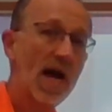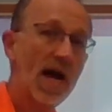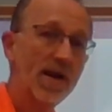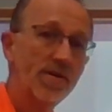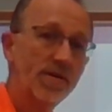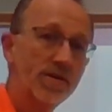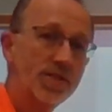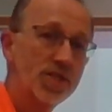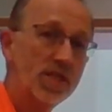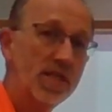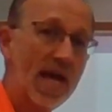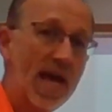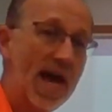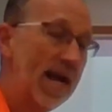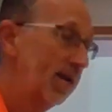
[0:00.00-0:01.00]

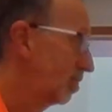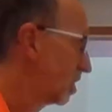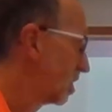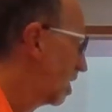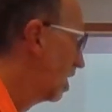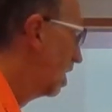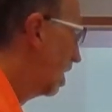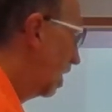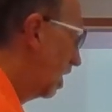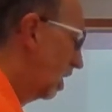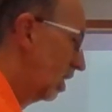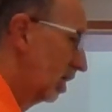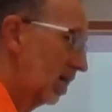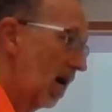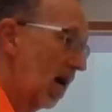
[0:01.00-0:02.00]
hydrogen atoms
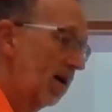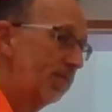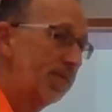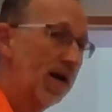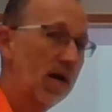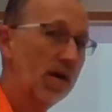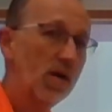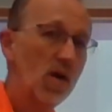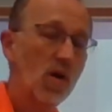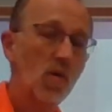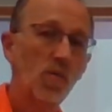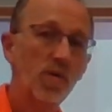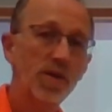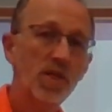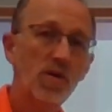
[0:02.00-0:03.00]
in the compound.
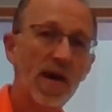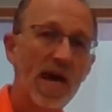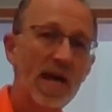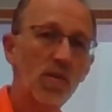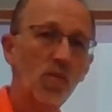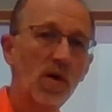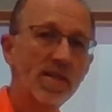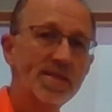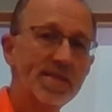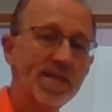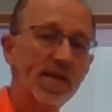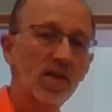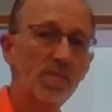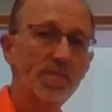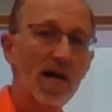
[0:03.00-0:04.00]
When you add 1
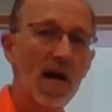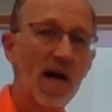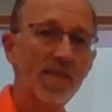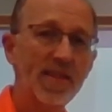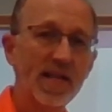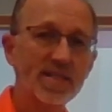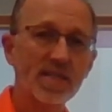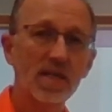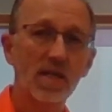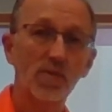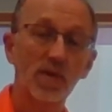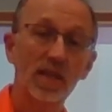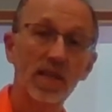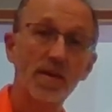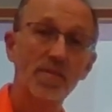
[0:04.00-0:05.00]
single bond, that's going
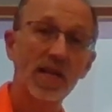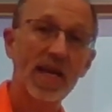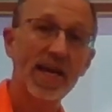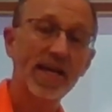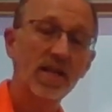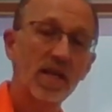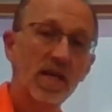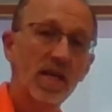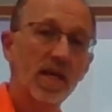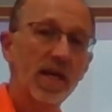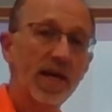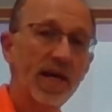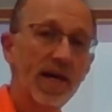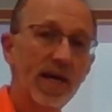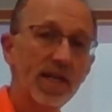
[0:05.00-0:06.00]
to eliminate
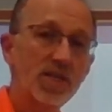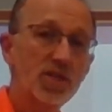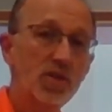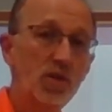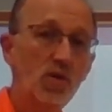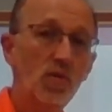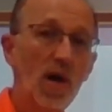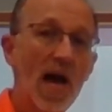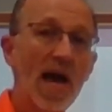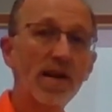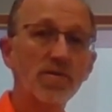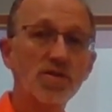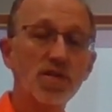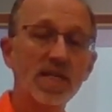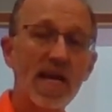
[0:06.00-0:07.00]
2
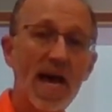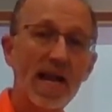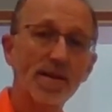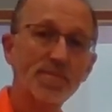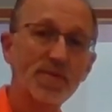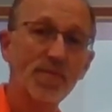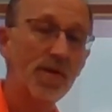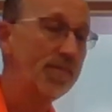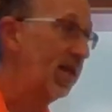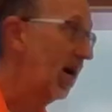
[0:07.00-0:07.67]
hydrogen atoms from